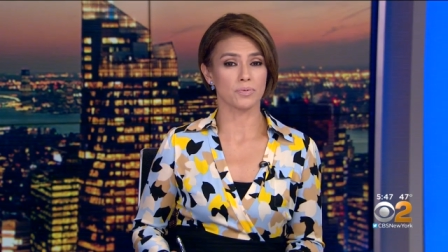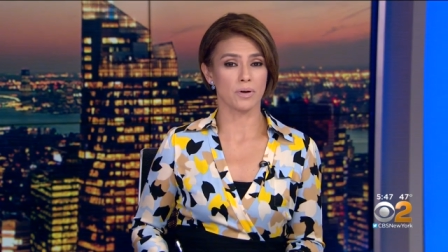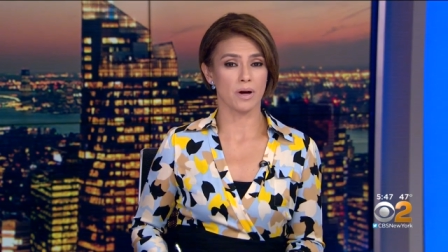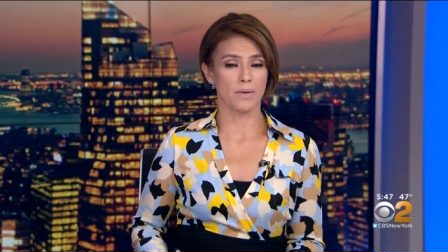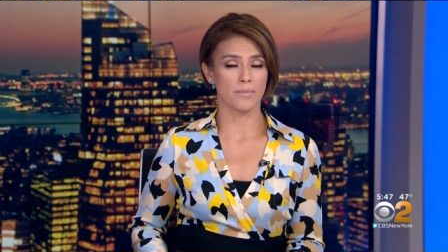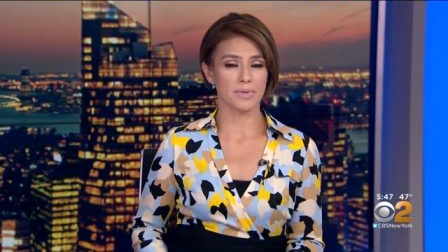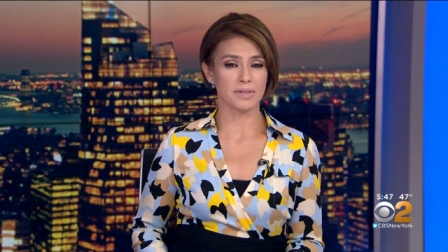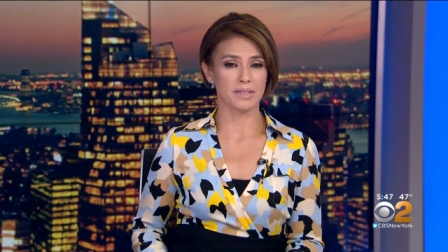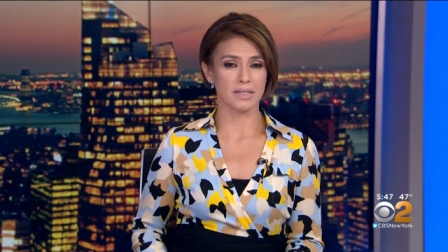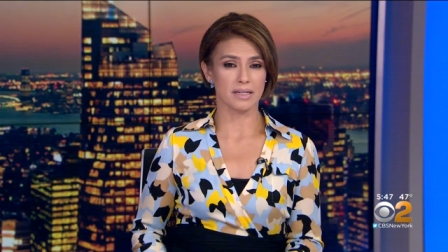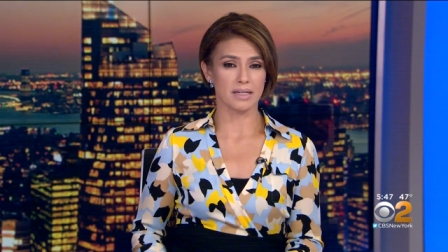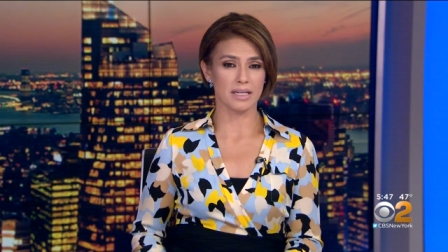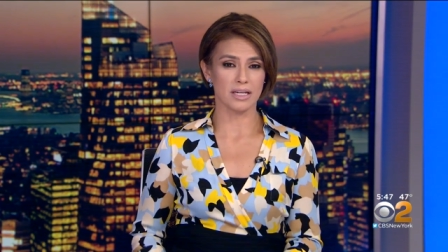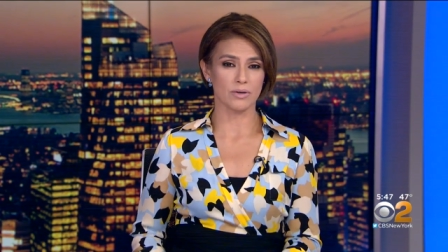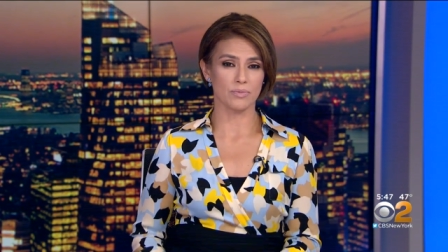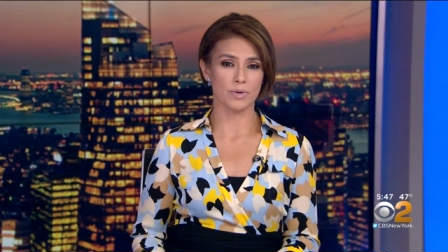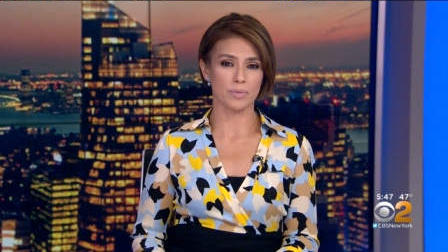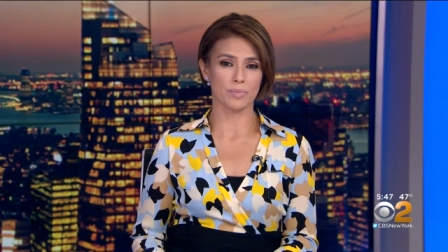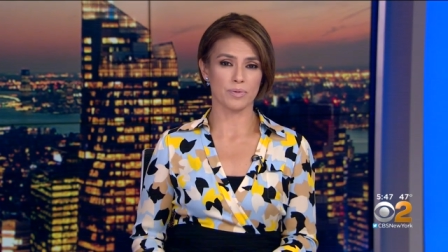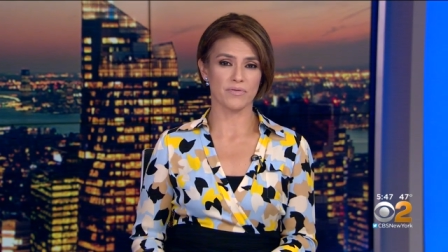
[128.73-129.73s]
promised that
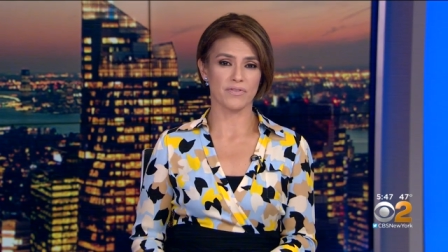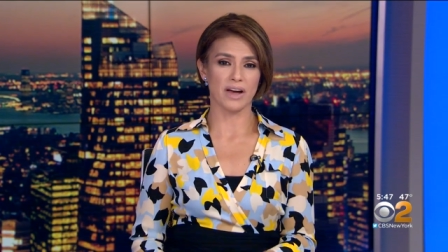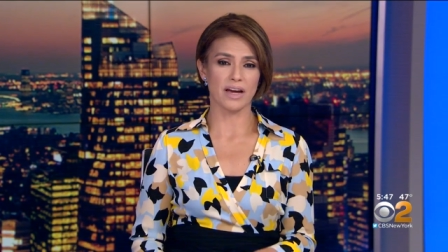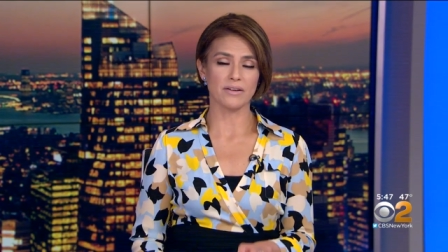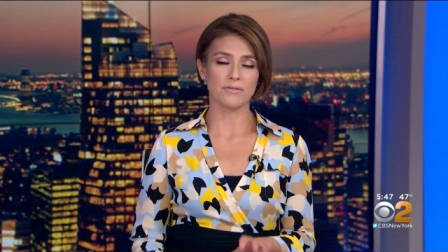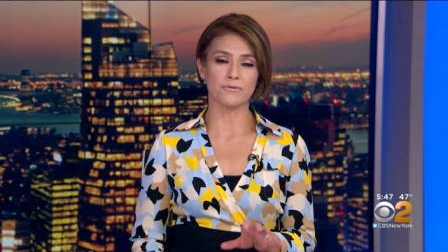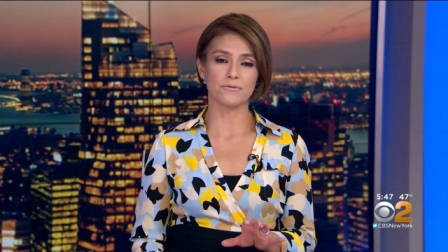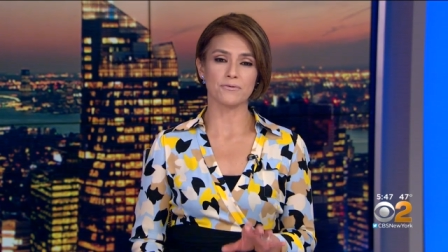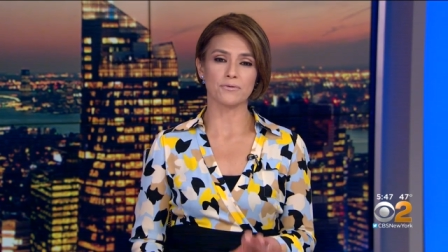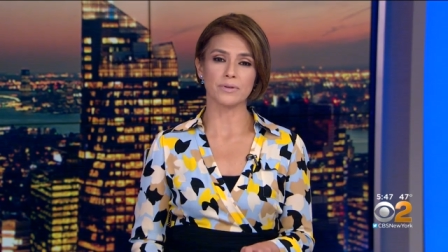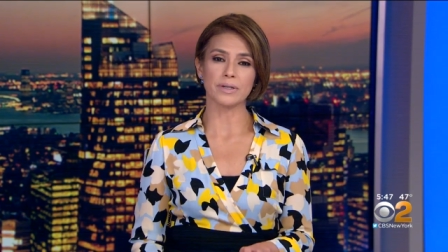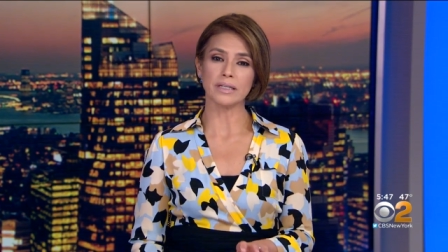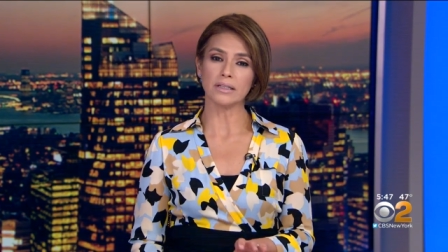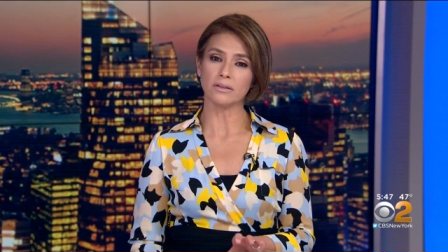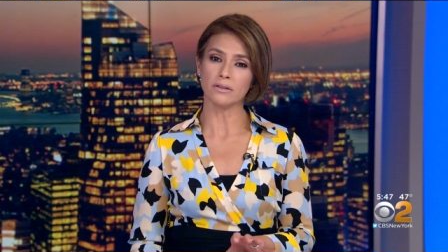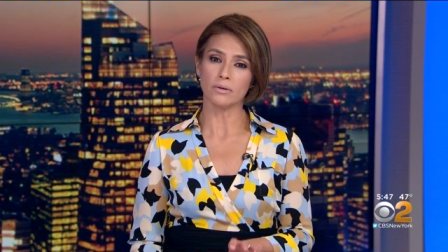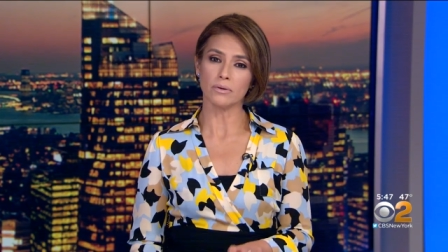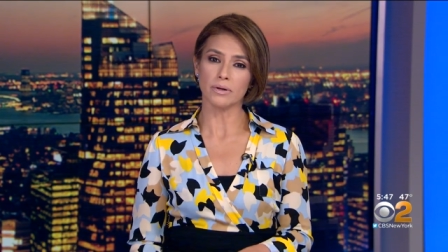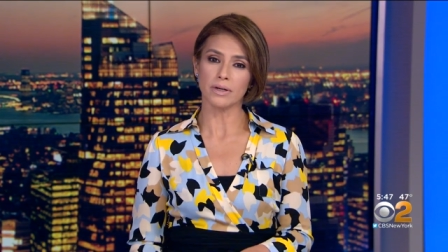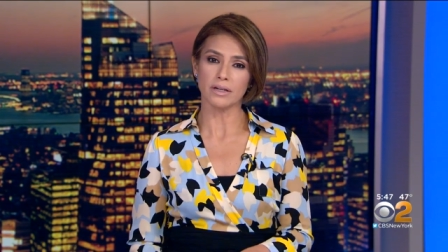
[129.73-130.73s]
he would provide
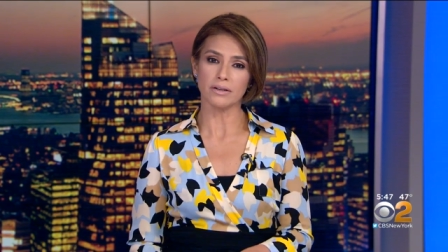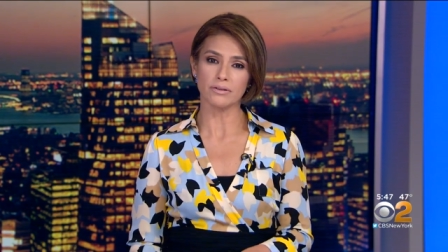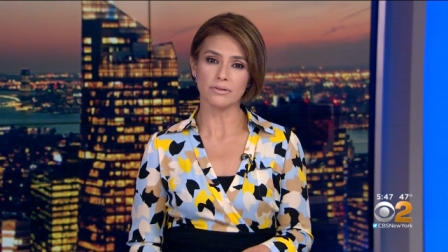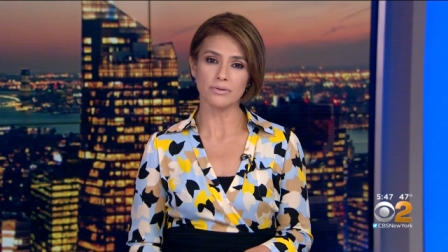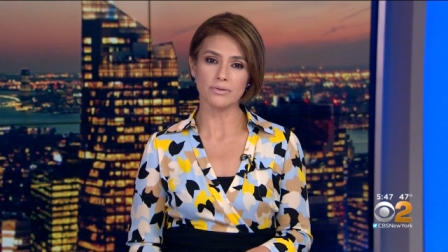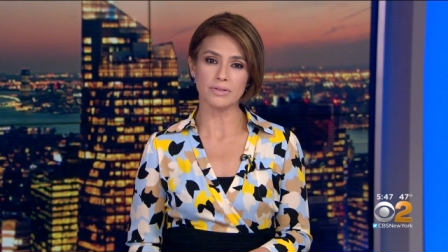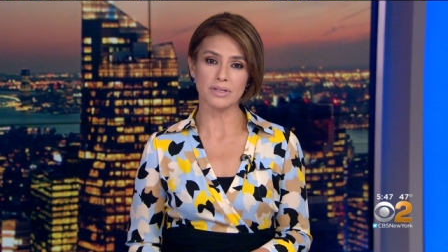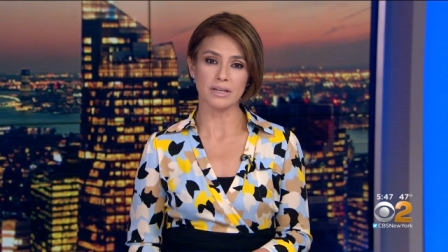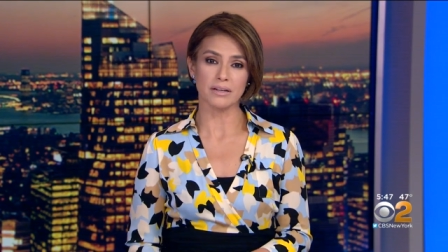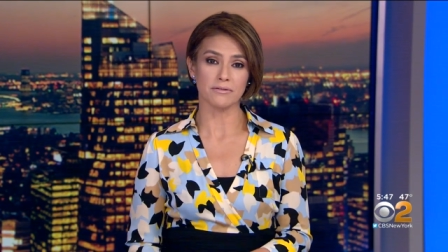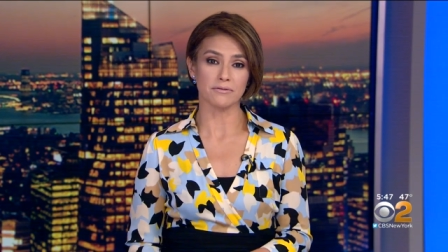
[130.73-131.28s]
free lawyers